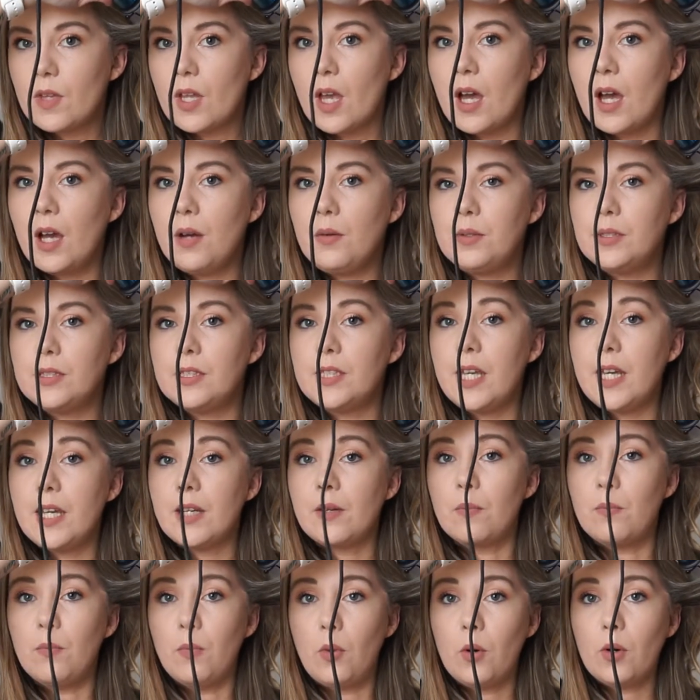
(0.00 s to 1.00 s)
I would take
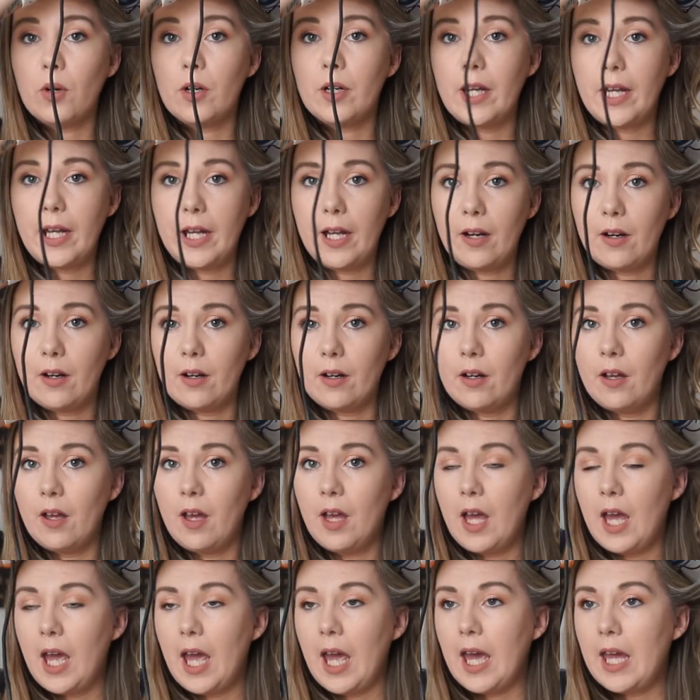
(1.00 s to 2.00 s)
more hair
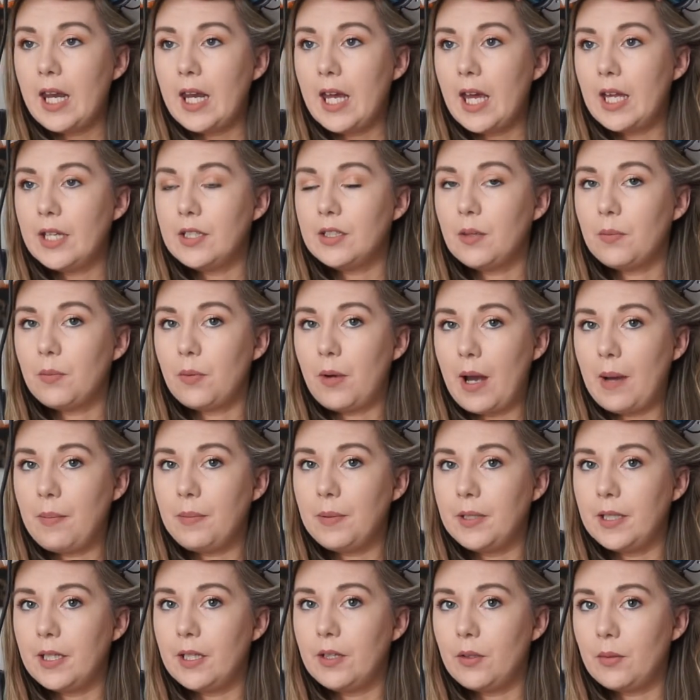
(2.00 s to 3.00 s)
and end up
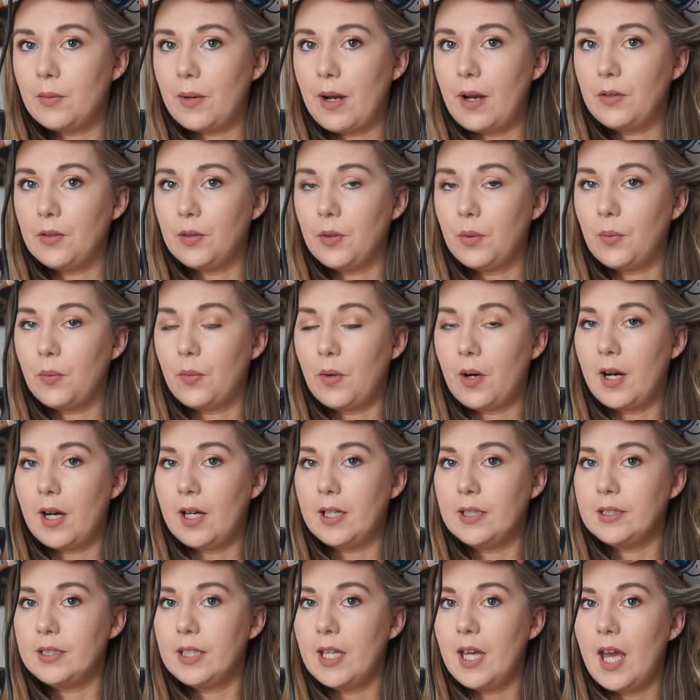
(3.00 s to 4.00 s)
wrapping it around the
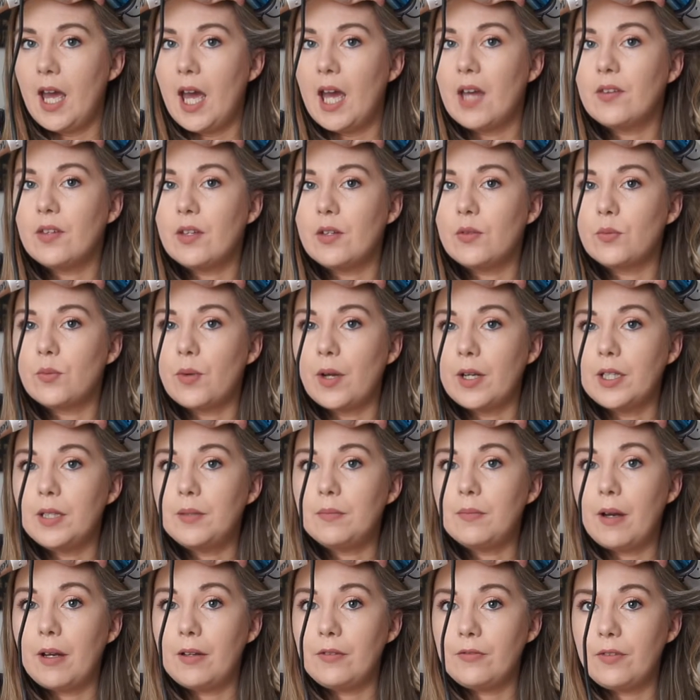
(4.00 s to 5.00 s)
wand and then running
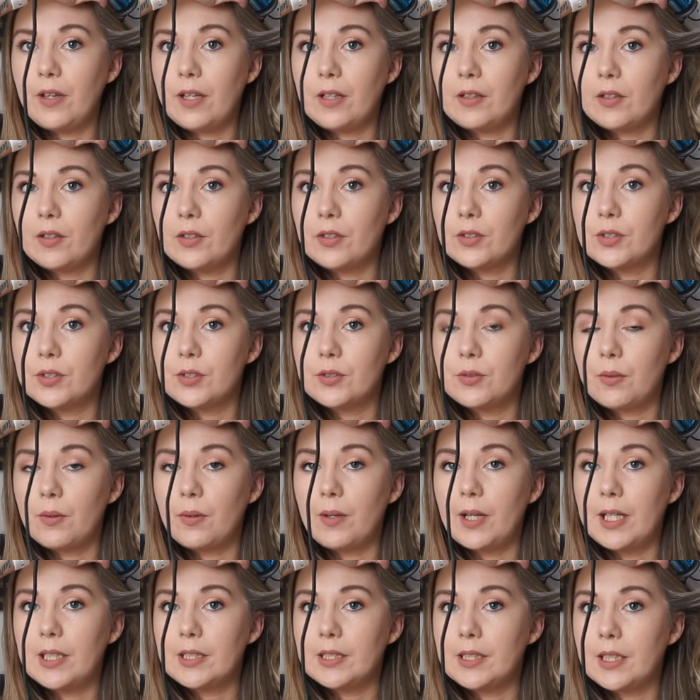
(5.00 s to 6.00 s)
my fingers through
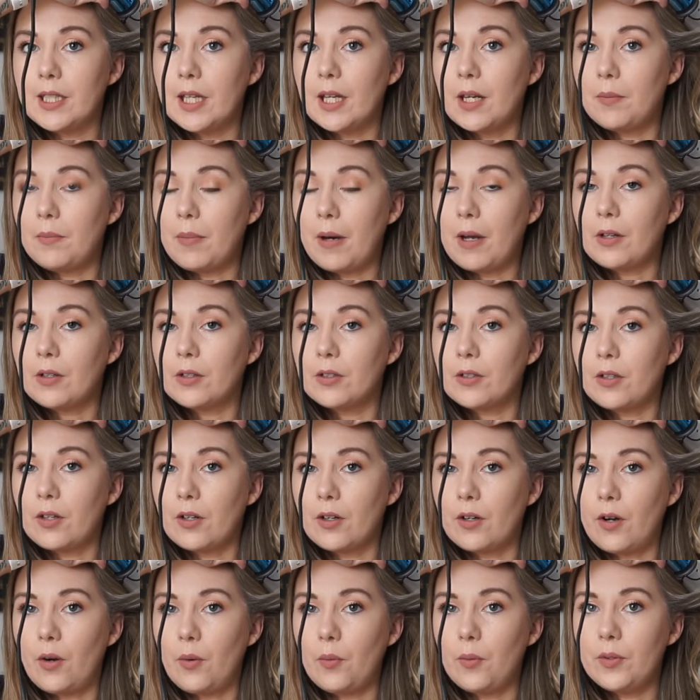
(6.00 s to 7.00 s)
it to get a better
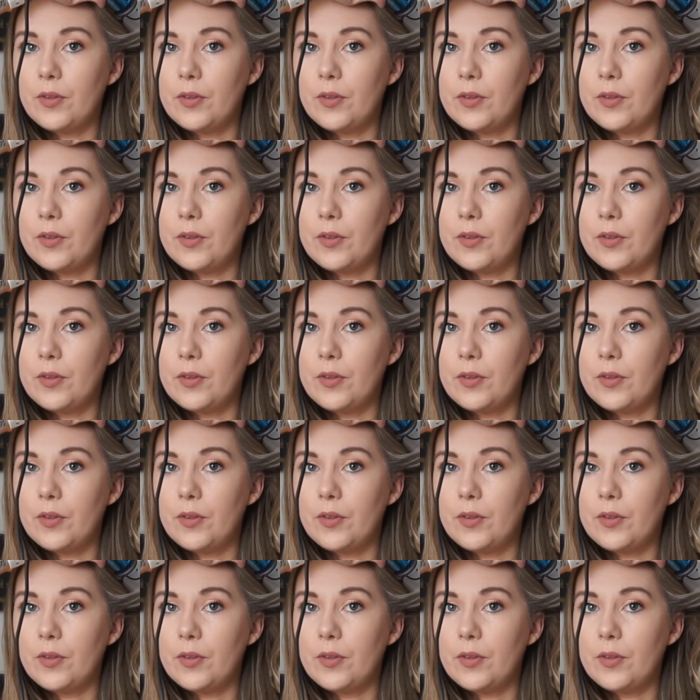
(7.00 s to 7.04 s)
curl.